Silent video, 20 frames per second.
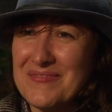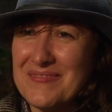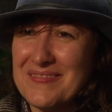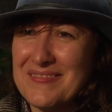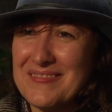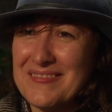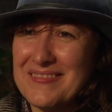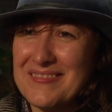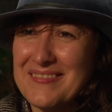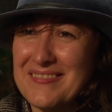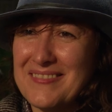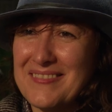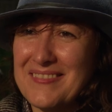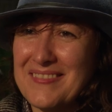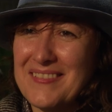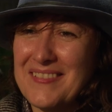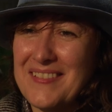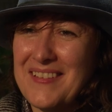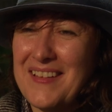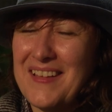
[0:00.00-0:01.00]
um, how
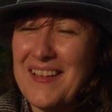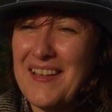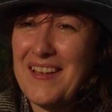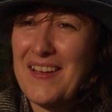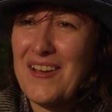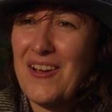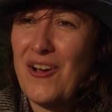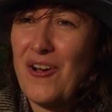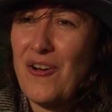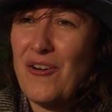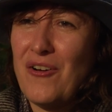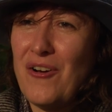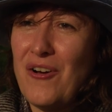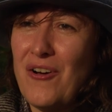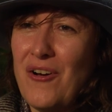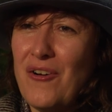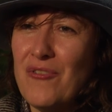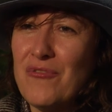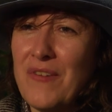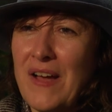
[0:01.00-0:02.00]
do you say that in o English?
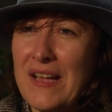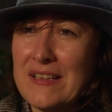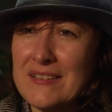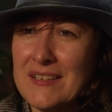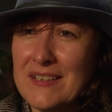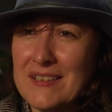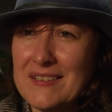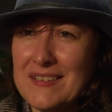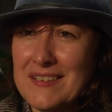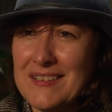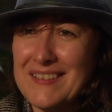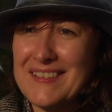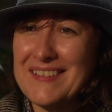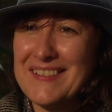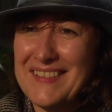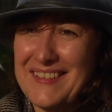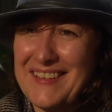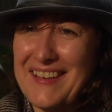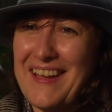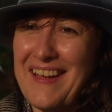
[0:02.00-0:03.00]
Offended. Yeah, they are
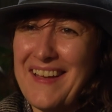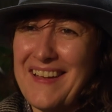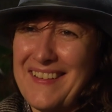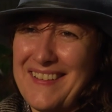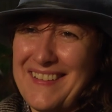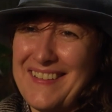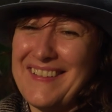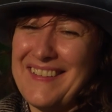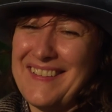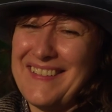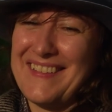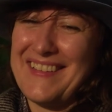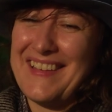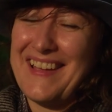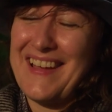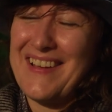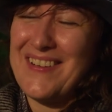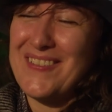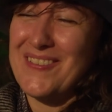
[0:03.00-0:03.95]
offended. Yeah, yeah